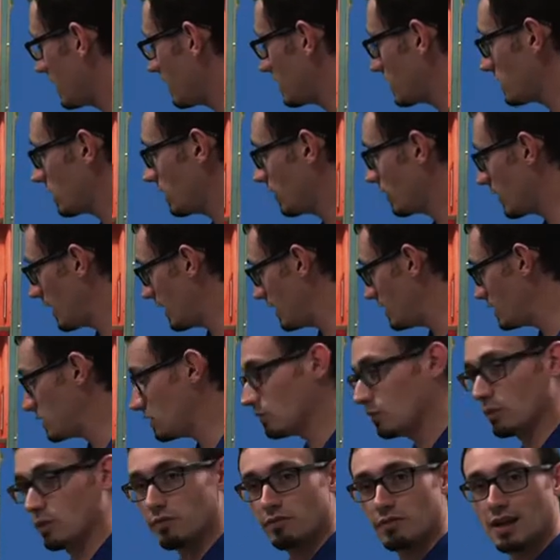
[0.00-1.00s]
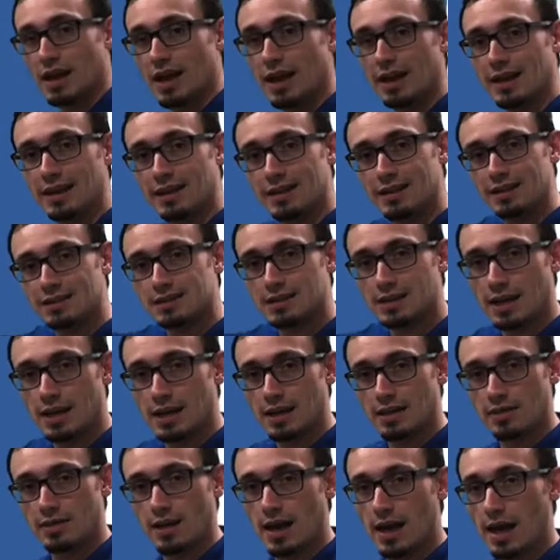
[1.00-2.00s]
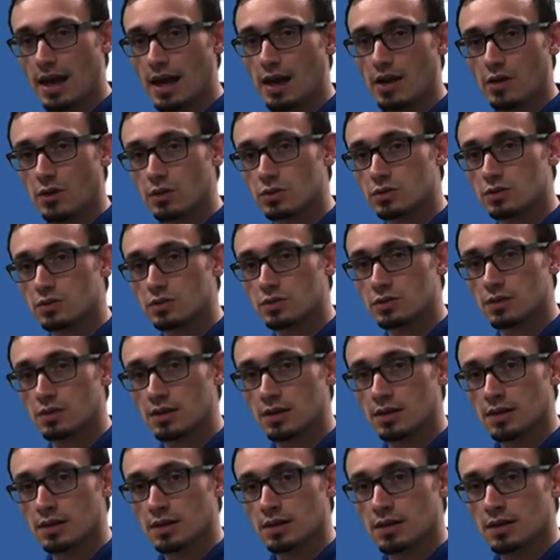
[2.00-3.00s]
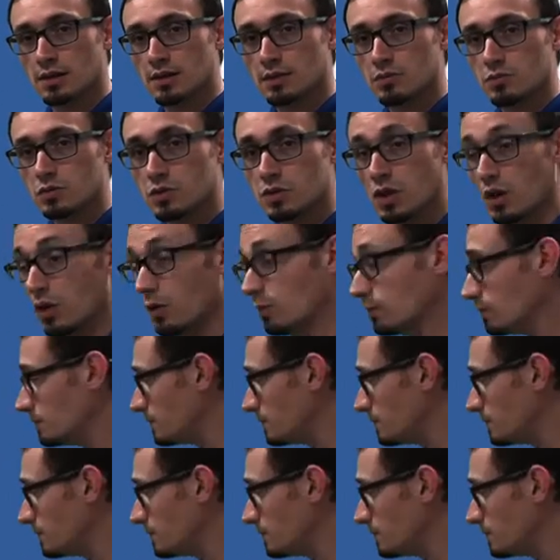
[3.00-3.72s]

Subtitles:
location we've got inside of the house. So